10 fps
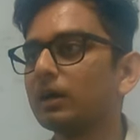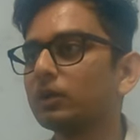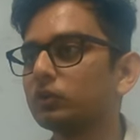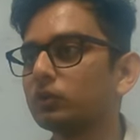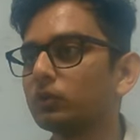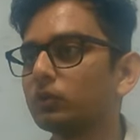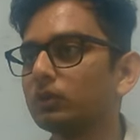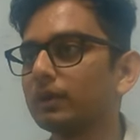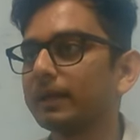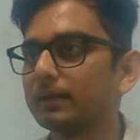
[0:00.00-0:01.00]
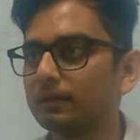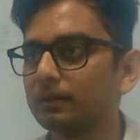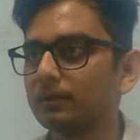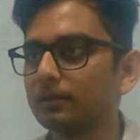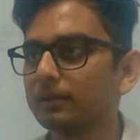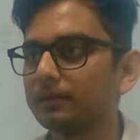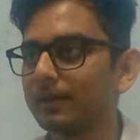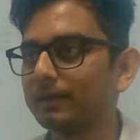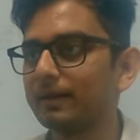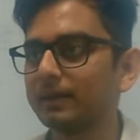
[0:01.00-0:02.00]
So like in
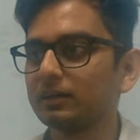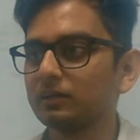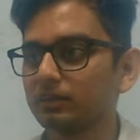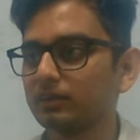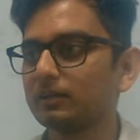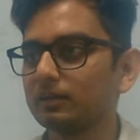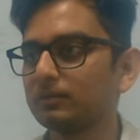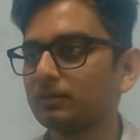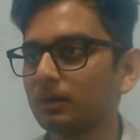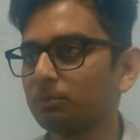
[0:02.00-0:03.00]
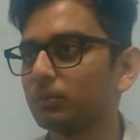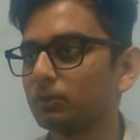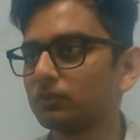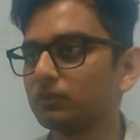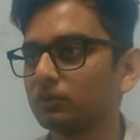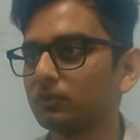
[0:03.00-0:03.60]
that direction, this approach